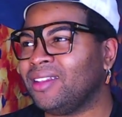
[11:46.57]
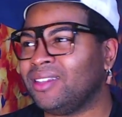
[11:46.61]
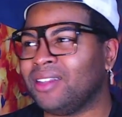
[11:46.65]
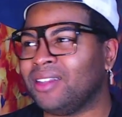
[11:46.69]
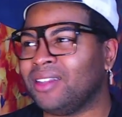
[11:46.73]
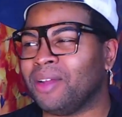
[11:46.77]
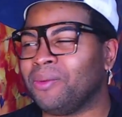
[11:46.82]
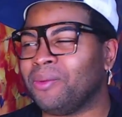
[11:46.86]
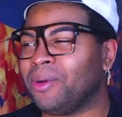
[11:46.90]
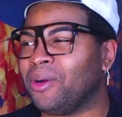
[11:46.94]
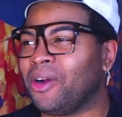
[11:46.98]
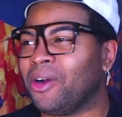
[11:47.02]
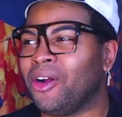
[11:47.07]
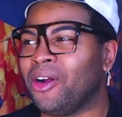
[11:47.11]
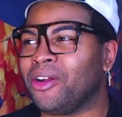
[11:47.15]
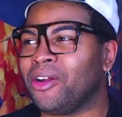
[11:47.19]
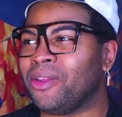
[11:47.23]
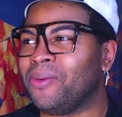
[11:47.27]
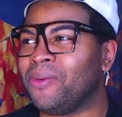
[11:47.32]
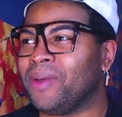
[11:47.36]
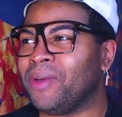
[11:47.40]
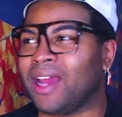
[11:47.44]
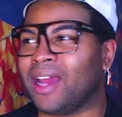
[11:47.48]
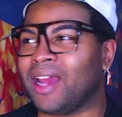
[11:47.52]
we were
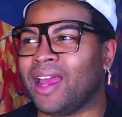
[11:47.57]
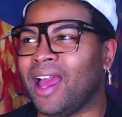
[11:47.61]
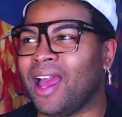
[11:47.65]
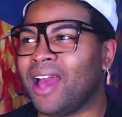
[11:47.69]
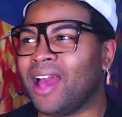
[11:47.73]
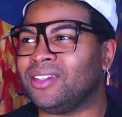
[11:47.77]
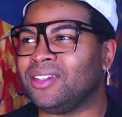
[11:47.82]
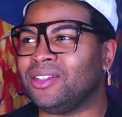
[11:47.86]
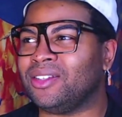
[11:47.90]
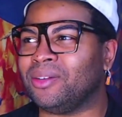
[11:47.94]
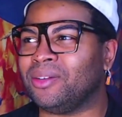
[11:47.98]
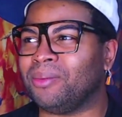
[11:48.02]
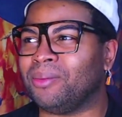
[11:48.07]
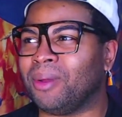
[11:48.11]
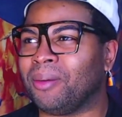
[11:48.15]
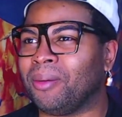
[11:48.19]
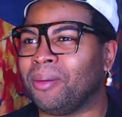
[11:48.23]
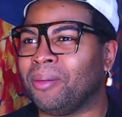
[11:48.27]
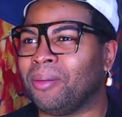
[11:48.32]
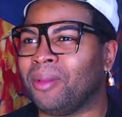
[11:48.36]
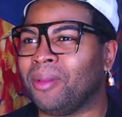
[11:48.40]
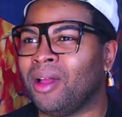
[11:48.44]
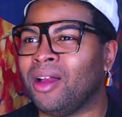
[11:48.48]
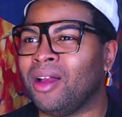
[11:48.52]
arguing, and I had to, blah, blah,
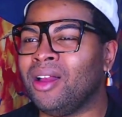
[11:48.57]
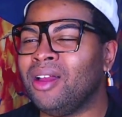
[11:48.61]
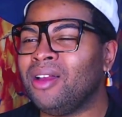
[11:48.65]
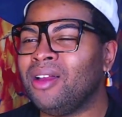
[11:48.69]
blah.